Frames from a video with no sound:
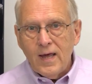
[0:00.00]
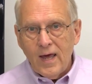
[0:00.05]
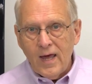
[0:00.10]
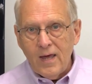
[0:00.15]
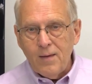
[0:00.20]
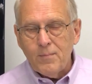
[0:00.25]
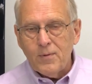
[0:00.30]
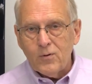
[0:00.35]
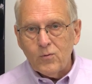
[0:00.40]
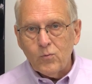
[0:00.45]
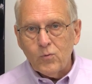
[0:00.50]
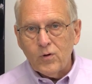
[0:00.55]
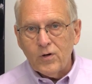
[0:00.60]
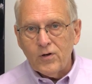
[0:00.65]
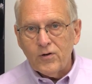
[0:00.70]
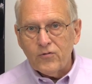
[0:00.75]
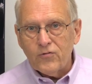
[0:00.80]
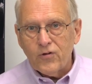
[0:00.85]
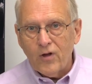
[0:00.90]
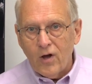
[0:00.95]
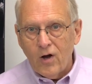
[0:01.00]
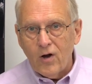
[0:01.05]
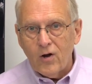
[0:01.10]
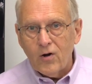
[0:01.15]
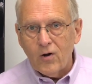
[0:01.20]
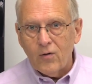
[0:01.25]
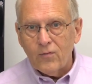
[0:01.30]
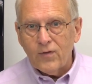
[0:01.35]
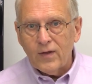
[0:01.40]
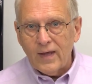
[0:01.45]
Haman was
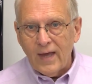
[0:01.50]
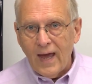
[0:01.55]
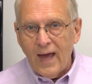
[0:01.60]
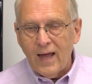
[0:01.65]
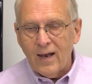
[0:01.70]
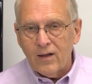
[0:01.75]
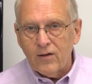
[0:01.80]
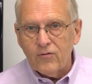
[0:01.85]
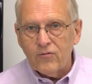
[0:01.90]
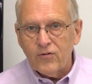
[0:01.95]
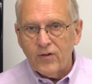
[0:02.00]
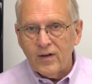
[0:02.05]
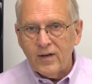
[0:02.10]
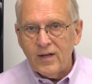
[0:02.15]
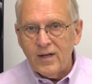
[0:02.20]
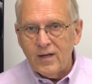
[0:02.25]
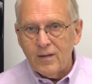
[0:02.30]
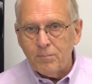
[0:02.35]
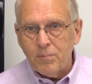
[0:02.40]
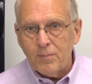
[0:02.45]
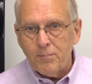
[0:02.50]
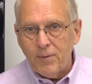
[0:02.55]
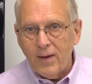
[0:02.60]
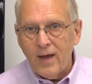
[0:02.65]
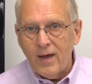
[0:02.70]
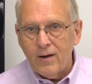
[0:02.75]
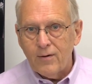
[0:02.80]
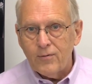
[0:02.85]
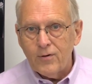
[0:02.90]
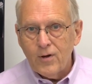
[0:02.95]
hung on the gallows that he had
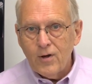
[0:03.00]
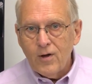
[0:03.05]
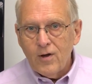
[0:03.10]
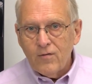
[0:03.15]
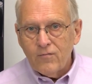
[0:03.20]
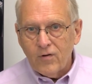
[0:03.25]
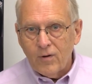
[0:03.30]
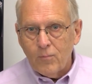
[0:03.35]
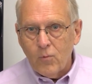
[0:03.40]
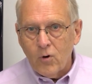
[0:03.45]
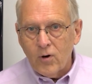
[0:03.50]
prepared for